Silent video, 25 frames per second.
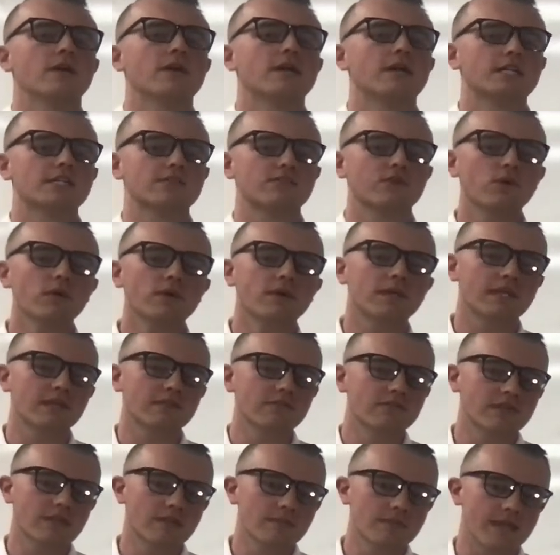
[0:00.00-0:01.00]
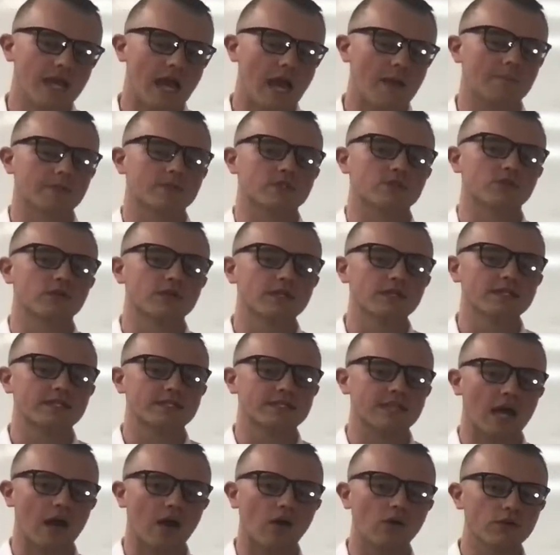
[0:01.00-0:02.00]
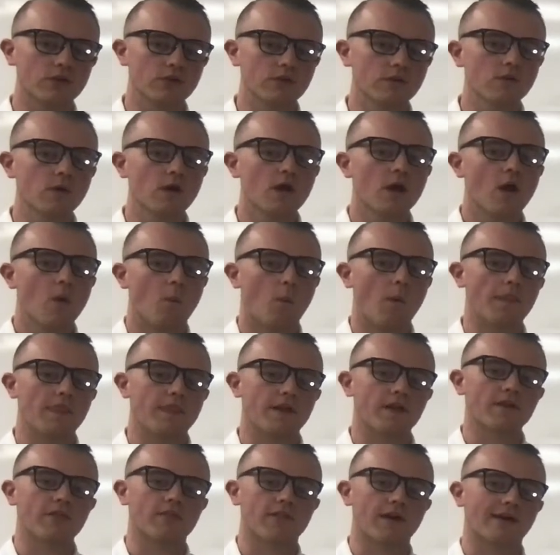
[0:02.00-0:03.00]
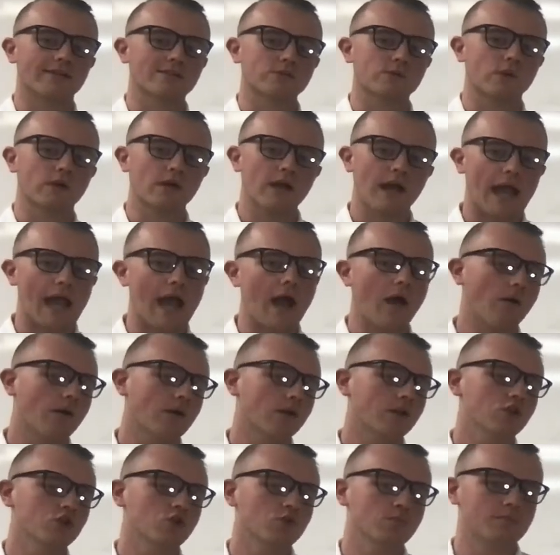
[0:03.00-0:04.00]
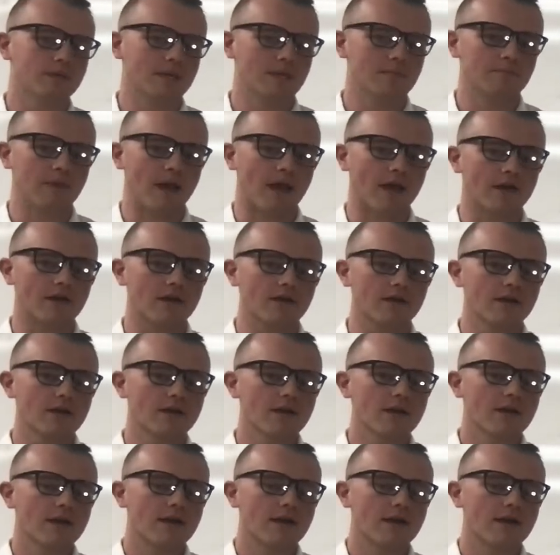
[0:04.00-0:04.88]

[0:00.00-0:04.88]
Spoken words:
Because if you don't give them the opportunity to tell you what their thoughts were, how can you be better?